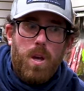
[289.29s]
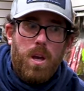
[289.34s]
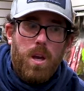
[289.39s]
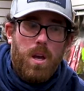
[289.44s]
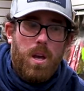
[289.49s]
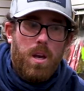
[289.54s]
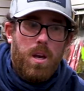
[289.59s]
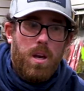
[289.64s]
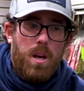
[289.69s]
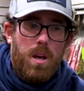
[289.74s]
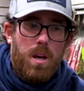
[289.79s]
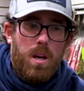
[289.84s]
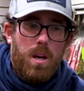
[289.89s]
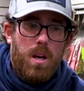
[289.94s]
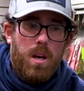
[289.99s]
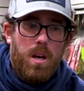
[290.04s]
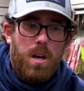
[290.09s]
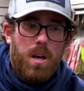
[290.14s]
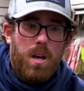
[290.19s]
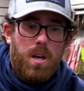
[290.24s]

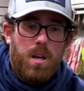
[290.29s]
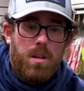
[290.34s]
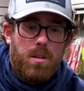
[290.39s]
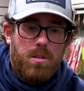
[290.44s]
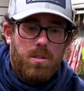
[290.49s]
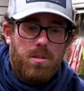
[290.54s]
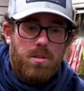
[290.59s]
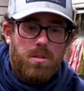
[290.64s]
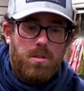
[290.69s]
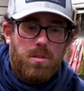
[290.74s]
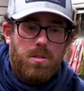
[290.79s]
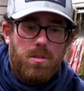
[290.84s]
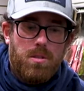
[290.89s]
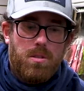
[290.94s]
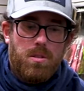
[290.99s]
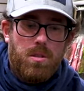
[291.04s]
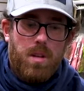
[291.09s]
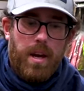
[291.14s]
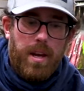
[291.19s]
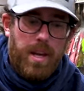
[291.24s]
And
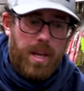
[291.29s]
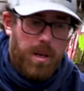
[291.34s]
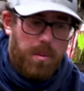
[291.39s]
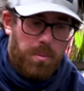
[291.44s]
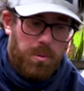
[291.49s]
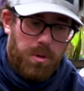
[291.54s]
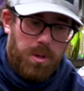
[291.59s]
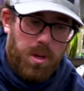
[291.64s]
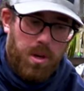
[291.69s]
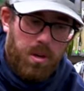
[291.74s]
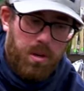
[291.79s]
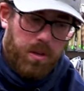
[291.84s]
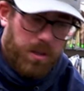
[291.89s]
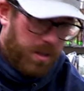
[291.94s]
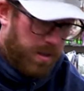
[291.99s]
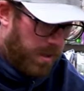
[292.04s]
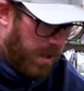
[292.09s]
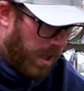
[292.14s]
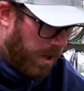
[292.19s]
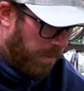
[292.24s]
I keep, you know,
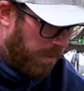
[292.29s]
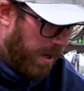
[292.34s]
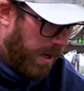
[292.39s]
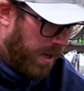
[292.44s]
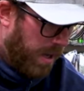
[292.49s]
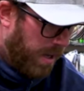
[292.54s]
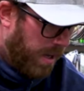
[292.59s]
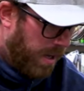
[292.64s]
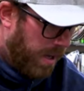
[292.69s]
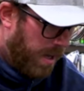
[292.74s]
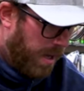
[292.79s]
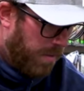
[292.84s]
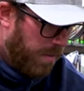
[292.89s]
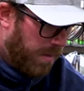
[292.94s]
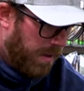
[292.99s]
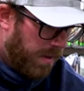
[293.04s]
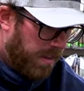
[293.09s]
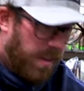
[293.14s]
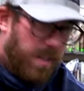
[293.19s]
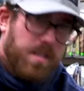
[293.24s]
like my
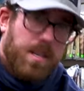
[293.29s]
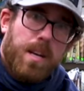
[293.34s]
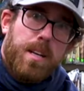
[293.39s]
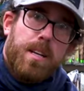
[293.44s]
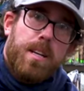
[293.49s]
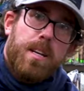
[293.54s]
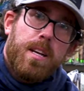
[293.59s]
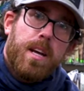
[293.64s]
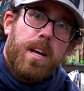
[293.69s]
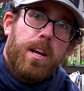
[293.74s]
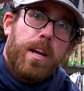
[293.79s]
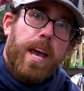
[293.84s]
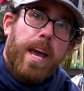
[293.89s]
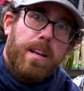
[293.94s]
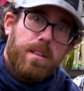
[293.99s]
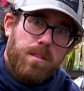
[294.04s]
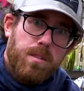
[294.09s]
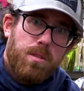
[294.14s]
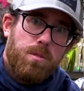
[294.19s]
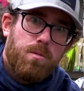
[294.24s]
things I need to
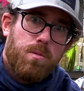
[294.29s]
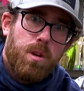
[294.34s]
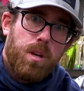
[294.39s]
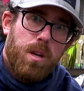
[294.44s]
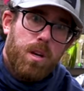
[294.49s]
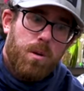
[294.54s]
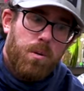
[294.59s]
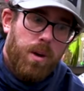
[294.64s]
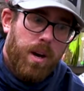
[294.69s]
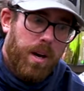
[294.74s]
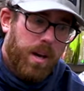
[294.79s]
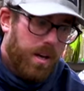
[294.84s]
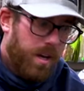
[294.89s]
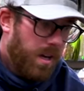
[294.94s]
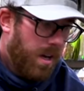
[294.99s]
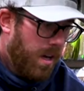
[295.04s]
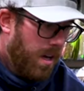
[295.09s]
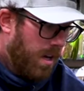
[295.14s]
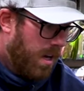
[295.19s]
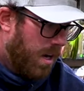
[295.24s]
get to really quick.
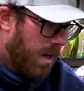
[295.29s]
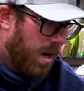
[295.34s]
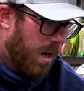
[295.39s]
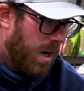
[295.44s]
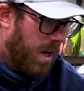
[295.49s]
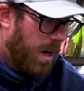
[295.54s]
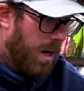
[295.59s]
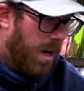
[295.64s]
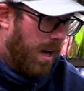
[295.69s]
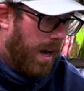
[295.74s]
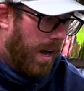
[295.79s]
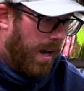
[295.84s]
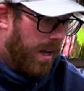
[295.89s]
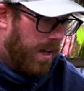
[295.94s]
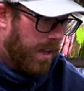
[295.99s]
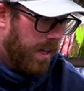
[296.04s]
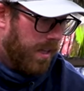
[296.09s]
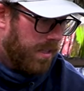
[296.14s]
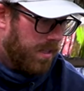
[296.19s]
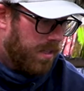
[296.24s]

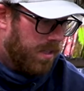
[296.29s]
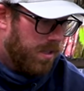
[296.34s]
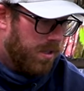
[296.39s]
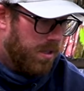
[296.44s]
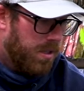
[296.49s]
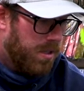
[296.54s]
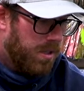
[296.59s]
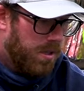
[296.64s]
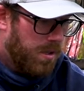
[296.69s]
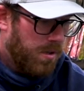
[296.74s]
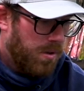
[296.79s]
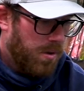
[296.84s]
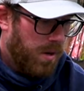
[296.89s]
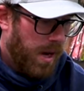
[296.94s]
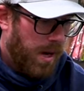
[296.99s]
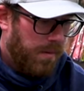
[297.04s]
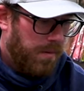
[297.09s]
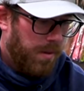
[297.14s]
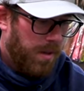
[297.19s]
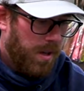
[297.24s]
I like to
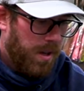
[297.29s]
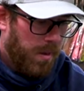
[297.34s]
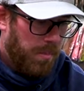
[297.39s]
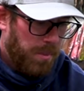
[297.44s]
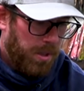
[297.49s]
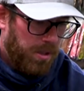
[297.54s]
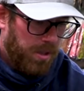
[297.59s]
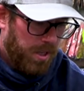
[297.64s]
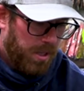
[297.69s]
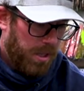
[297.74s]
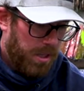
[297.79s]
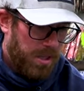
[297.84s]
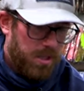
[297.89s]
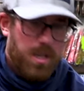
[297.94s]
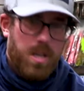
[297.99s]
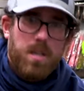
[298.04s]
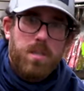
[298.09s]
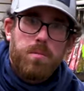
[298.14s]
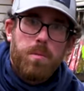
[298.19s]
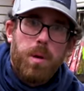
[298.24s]
have the ability to
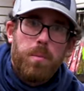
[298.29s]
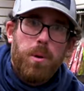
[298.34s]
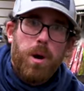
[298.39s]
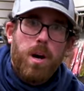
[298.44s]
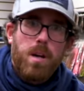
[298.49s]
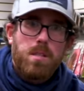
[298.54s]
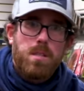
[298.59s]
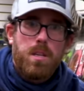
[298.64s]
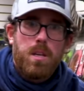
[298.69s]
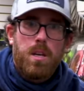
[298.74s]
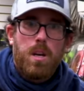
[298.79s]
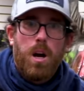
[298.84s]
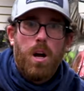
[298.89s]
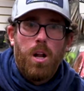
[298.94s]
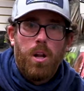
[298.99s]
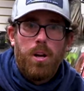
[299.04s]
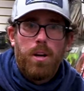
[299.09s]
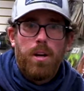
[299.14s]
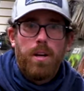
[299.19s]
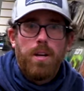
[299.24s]
change my epoxy
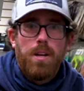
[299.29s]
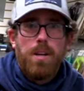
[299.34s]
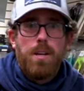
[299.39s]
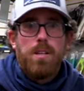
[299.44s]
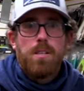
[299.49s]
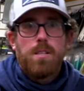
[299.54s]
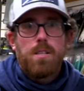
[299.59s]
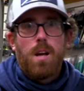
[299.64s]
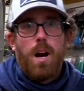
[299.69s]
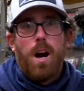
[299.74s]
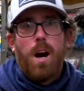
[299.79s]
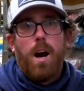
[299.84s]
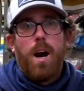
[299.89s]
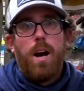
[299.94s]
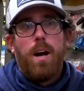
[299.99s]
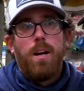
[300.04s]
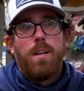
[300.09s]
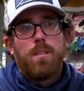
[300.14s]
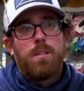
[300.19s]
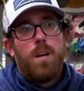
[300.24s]
color,
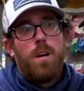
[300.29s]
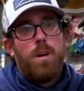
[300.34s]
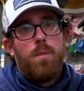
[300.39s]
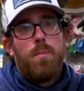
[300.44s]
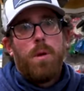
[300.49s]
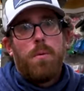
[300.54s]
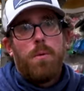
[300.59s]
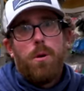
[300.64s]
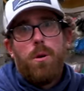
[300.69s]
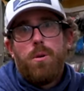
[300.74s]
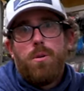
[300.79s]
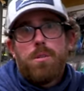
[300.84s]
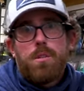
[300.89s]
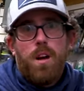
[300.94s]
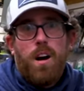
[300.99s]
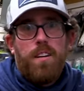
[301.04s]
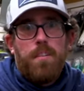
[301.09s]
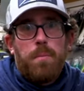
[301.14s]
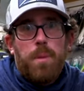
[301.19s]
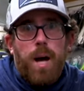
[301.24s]
size, maybe go to
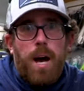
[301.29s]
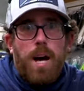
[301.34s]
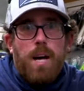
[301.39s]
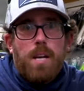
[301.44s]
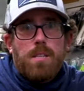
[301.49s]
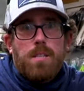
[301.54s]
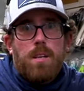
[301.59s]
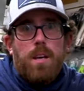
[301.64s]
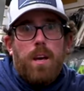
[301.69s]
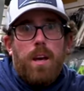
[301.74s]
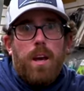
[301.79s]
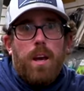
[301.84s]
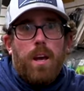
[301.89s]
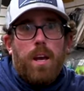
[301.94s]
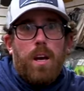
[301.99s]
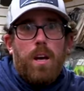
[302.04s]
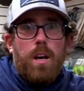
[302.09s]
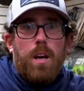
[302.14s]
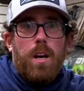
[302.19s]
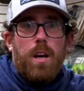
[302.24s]
soft
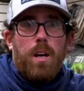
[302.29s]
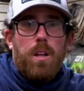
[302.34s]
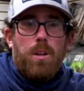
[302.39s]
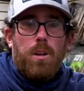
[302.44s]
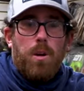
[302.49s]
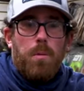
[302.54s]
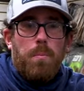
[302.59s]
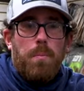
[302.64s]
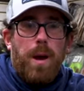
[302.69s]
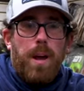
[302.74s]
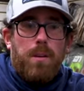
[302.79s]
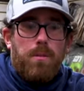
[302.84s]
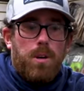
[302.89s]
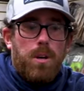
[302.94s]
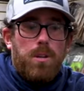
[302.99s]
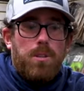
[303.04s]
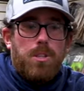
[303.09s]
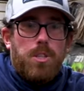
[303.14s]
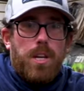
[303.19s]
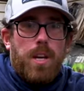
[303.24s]
plastic, a little
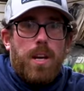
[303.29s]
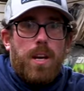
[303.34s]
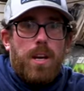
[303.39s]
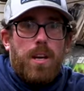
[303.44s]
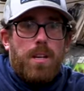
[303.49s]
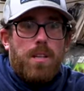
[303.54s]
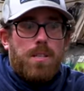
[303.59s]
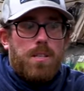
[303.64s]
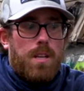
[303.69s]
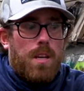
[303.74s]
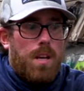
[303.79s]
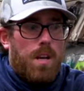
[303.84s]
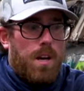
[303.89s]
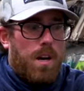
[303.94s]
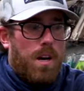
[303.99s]
micro jigs,